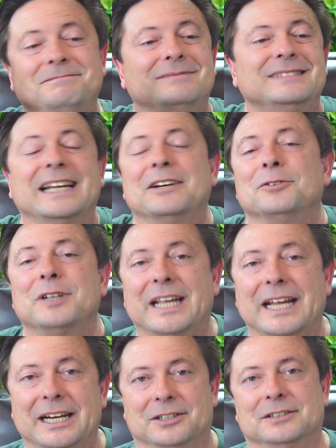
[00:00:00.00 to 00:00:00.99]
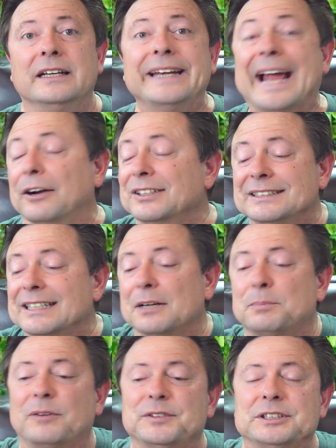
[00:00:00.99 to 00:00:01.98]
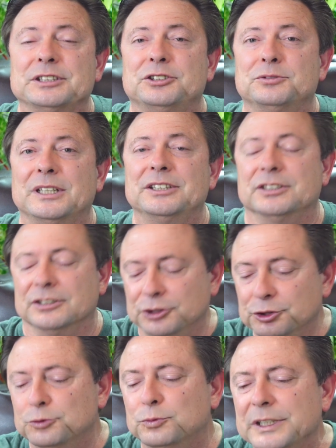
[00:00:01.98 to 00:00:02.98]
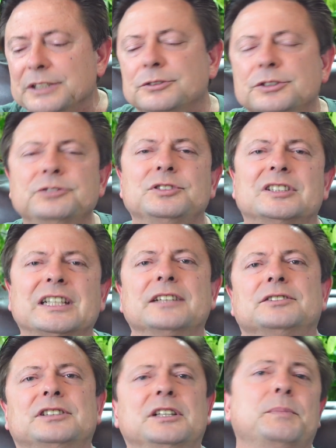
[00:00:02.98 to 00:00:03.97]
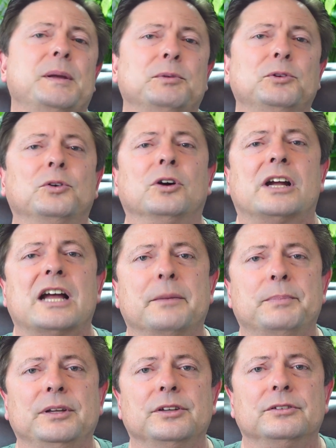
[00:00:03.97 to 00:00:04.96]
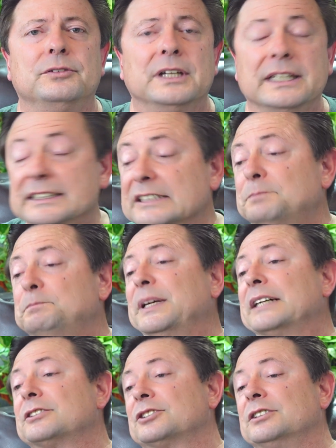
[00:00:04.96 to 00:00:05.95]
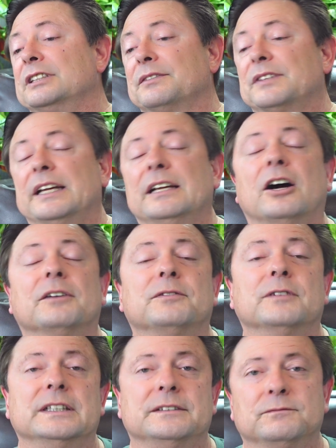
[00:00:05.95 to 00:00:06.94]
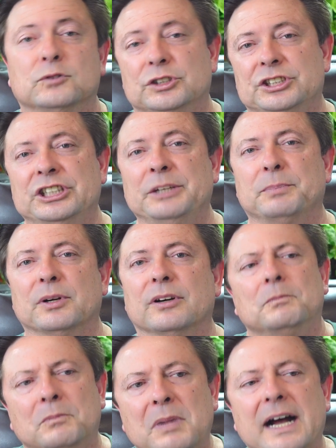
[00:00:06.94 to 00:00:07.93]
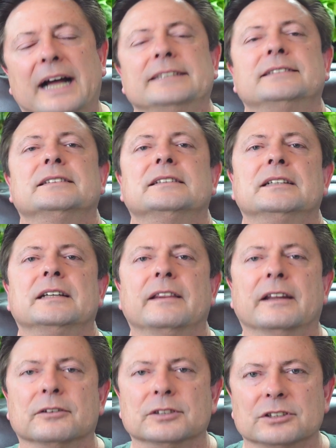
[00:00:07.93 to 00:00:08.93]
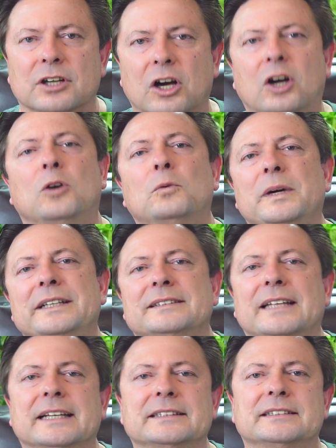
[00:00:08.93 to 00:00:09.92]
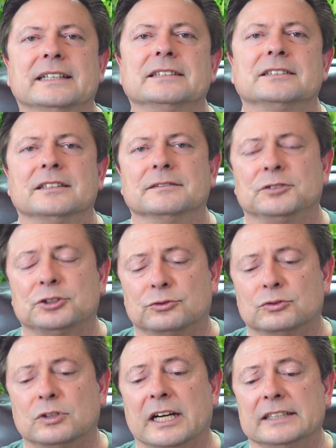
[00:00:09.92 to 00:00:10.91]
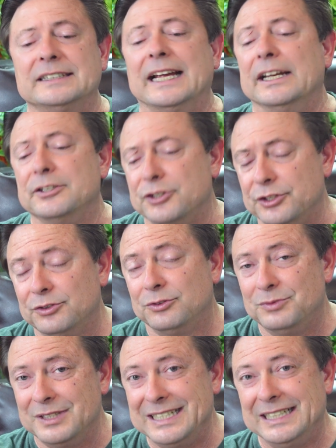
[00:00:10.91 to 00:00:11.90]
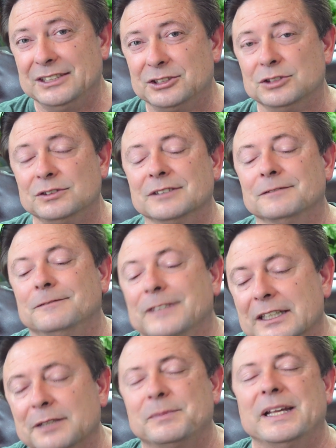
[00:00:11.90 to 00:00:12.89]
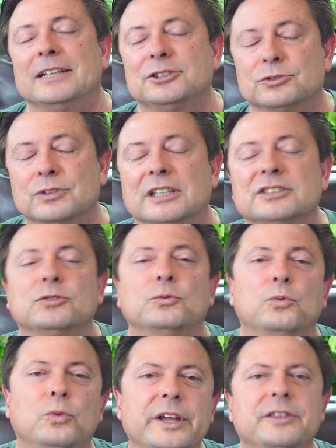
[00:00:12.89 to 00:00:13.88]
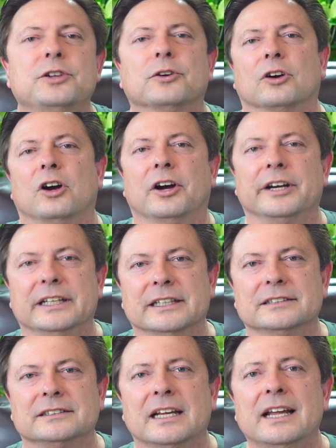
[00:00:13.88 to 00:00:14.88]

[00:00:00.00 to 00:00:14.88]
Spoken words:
they don't care. Now, it's not a perfect situation. You will lose sales to the people who are copying you, especially if they offer it for cheaper. But there is always that sense of trust, and you need to develop that trust with your audience,